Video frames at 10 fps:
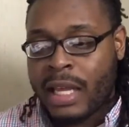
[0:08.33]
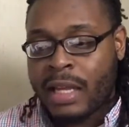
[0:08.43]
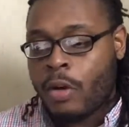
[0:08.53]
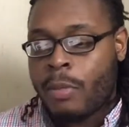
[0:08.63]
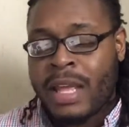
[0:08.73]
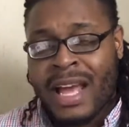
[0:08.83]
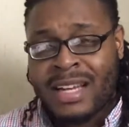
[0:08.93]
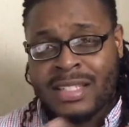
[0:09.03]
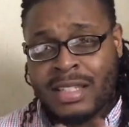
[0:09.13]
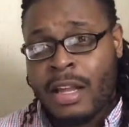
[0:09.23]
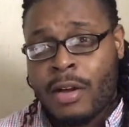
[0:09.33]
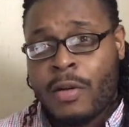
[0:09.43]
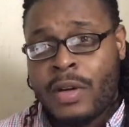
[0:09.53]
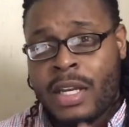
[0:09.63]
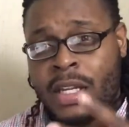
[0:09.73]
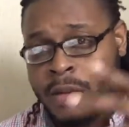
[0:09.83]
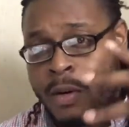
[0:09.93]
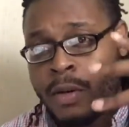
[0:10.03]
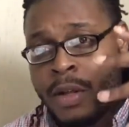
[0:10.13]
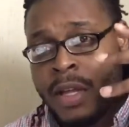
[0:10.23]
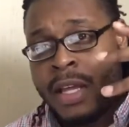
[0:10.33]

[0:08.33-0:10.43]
like, normally I just click on it and, you know,